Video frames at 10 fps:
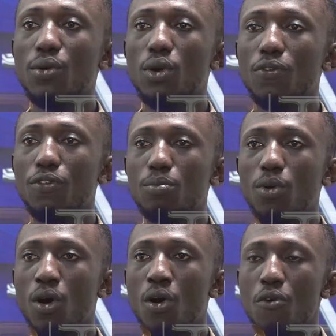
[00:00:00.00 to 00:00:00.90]
in the world of
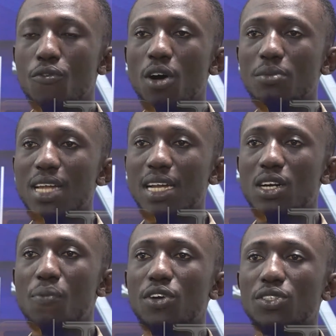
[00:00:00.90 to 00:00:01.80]
football from the
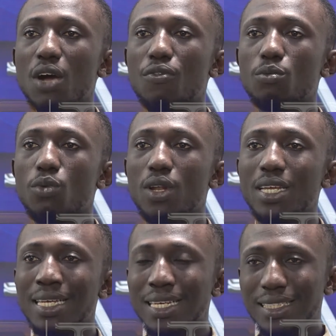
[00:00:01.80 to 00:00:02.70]
Nigerian Professional Football
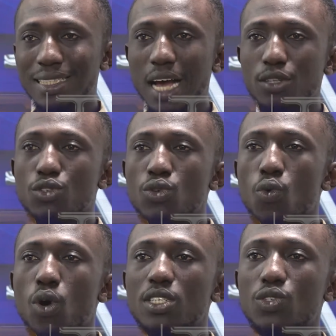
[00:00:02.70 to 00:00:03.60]
League down to
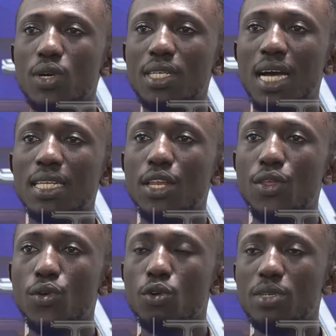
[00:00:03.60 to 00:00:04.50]
what is going down in
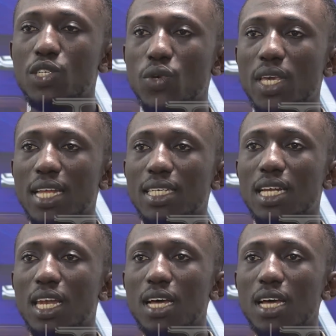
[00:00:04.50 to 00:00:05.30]
Europe this weekend. In